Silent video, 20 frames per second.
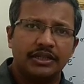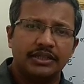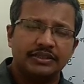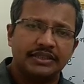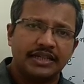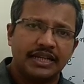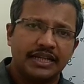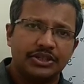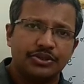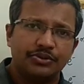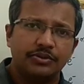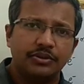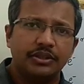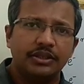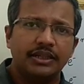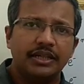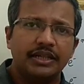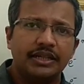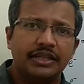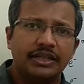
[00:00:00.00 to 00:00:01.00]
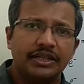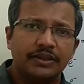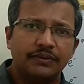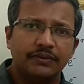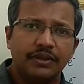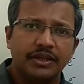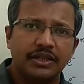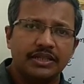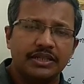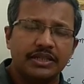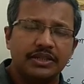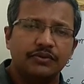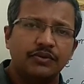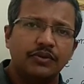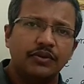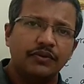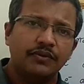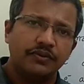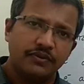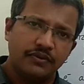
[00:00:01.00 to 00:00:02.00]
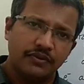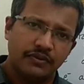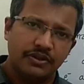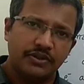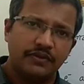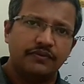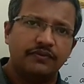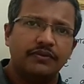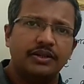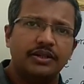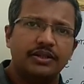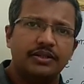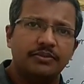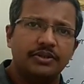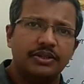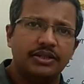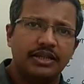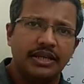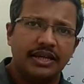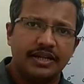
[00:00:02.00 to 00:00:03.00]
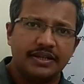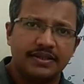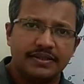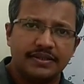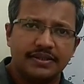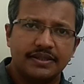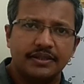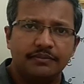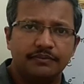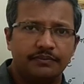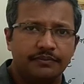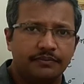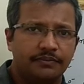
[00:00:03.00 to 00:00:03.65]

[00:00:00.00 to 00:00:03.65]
is actually a derivative of vitamin niacin,